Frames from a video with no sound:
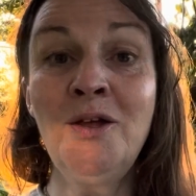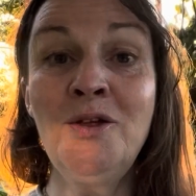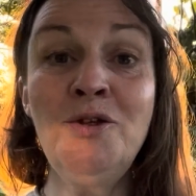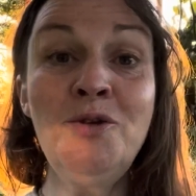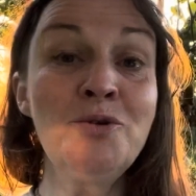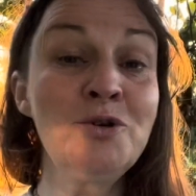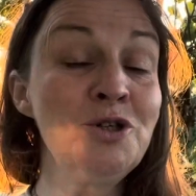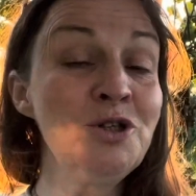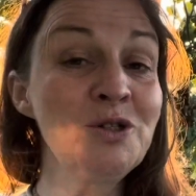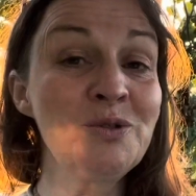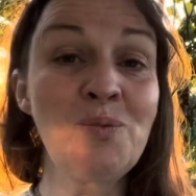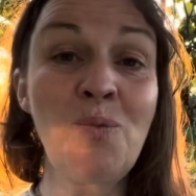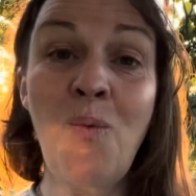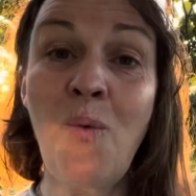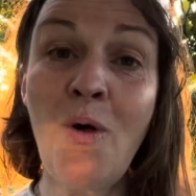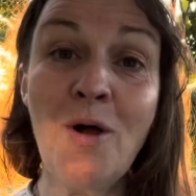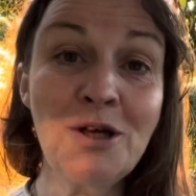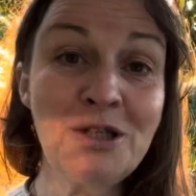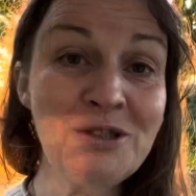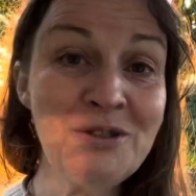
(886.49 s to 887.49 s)
You can just
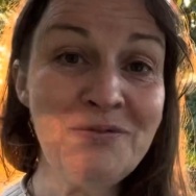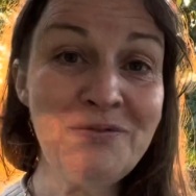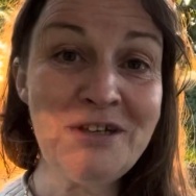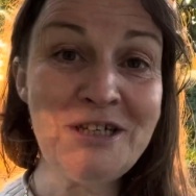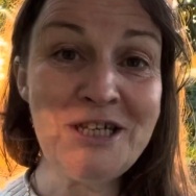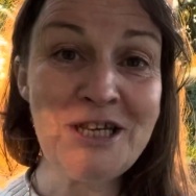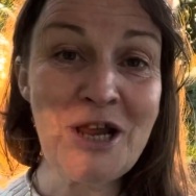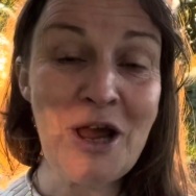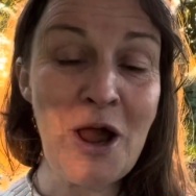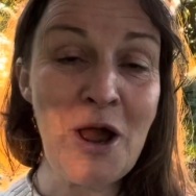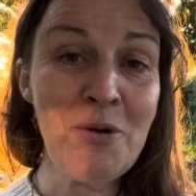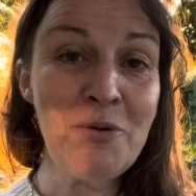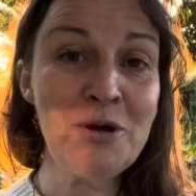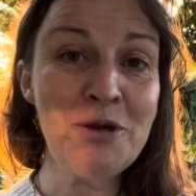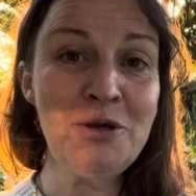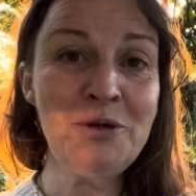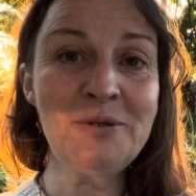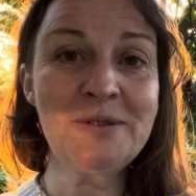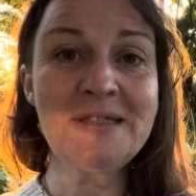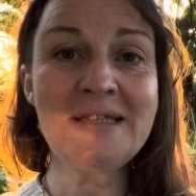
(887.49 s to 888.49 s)
watch the video
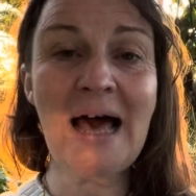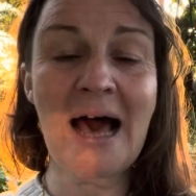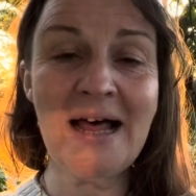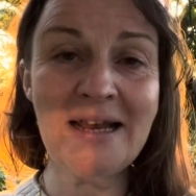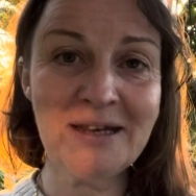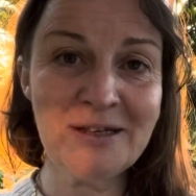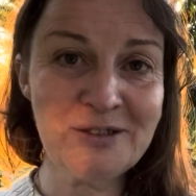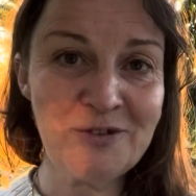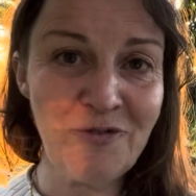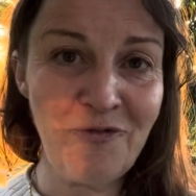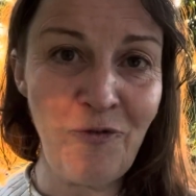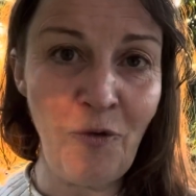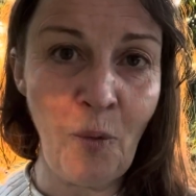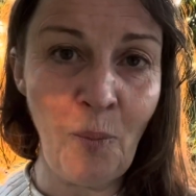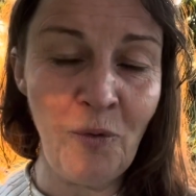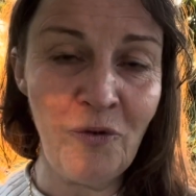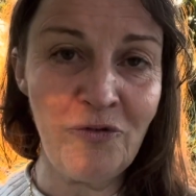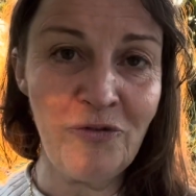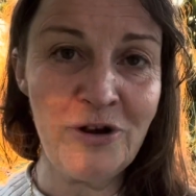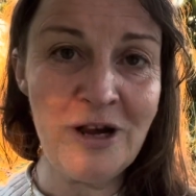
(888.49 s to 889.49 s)
and use that as a
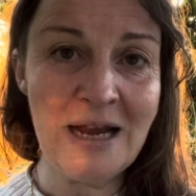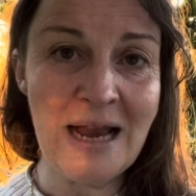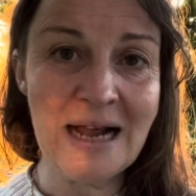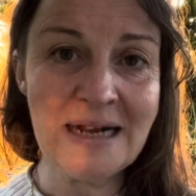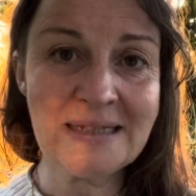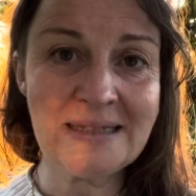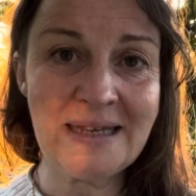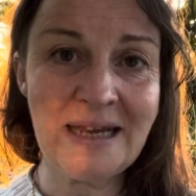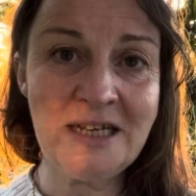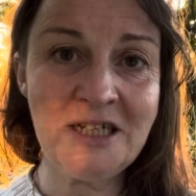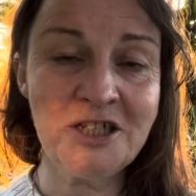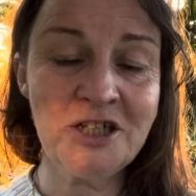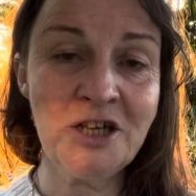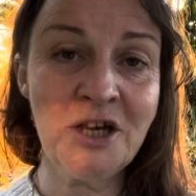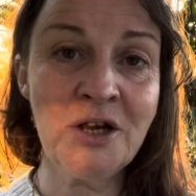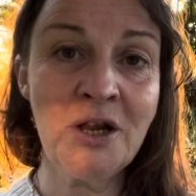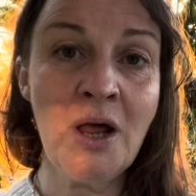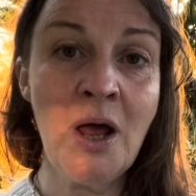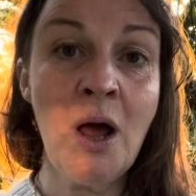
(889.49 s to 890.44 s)
form of relaxation.